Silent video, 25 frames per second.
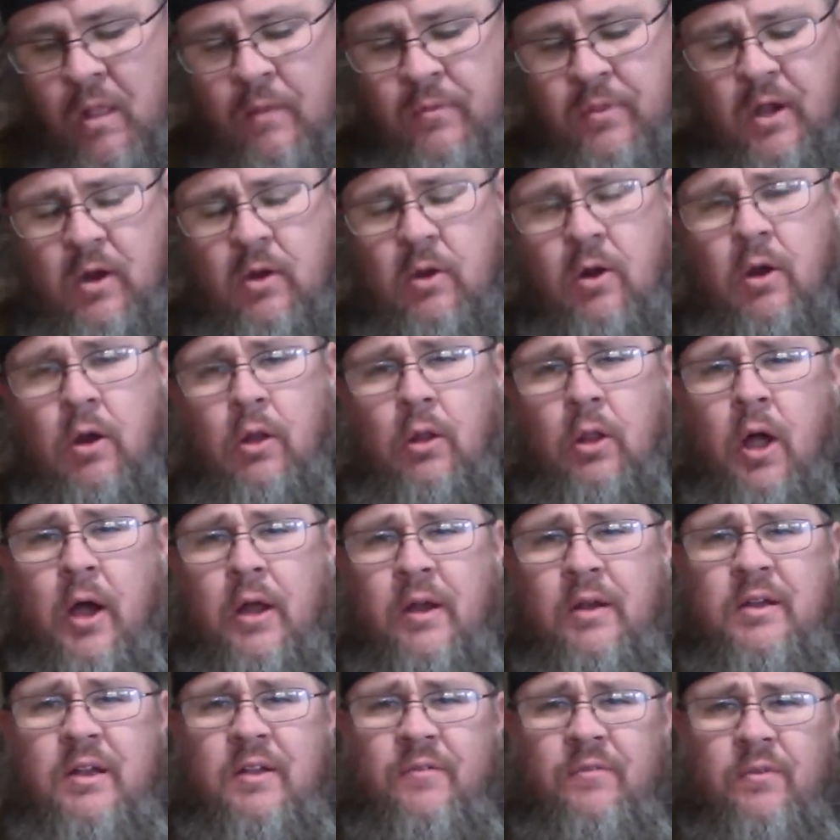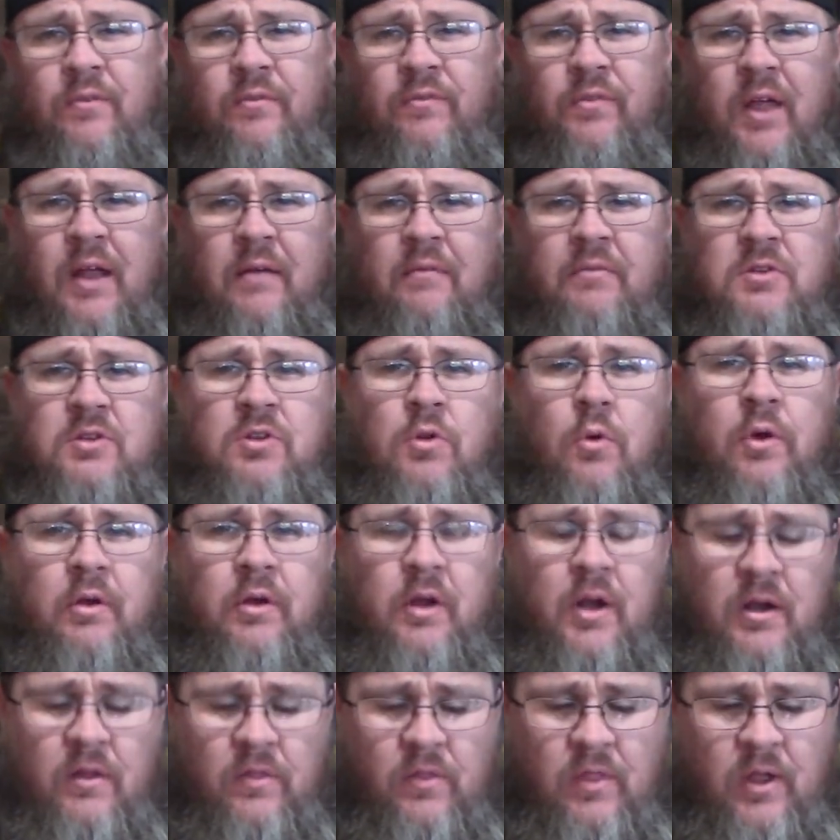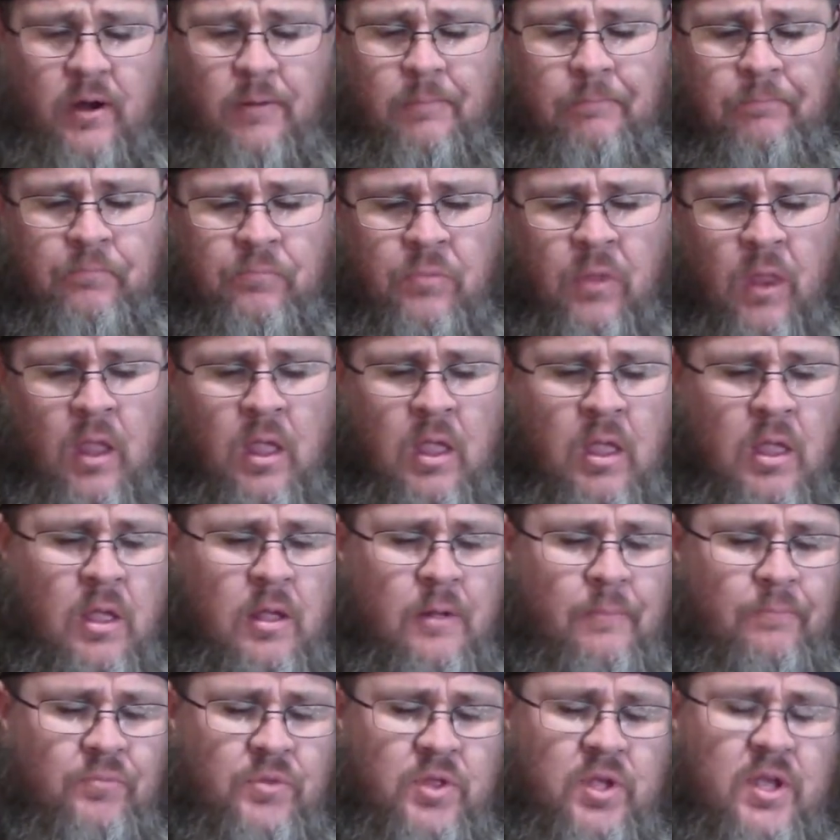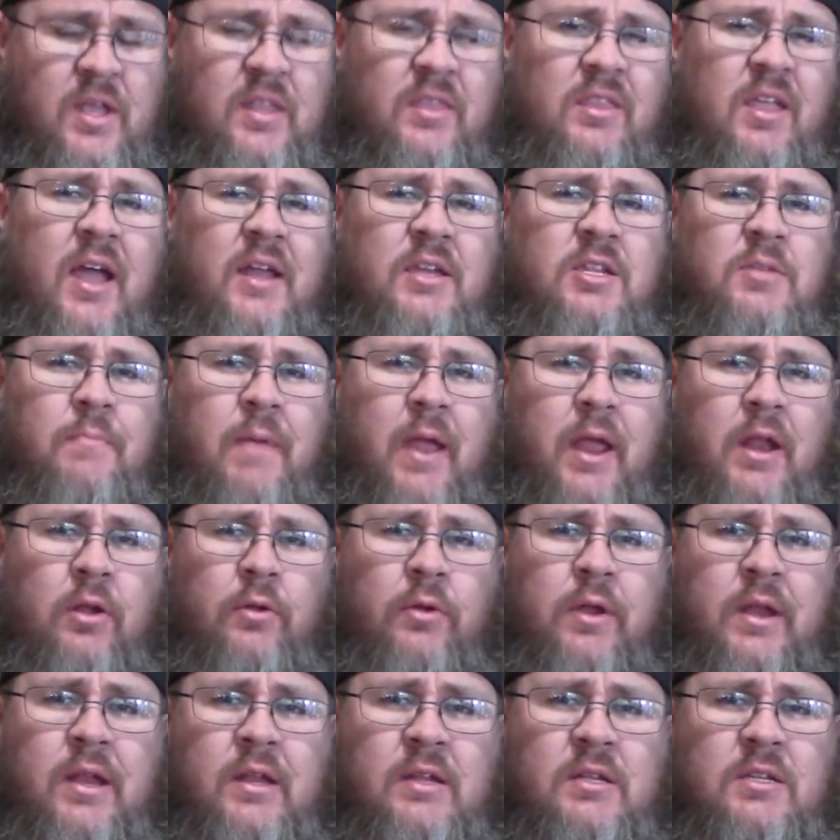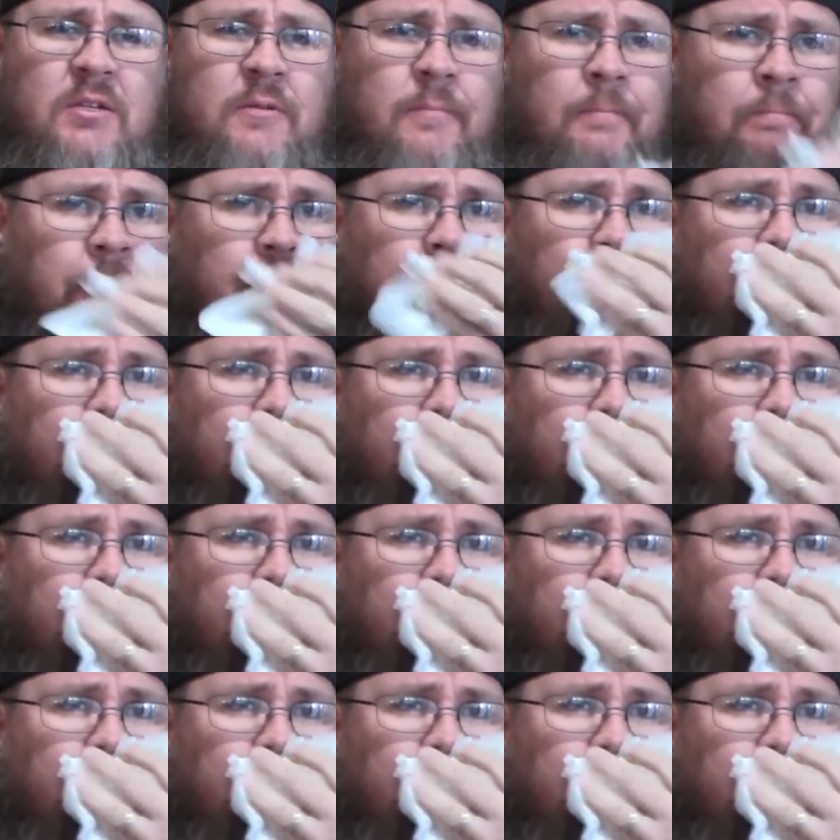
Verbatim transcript: There are a lot of different flavors going on in there. You get that tomatoiness,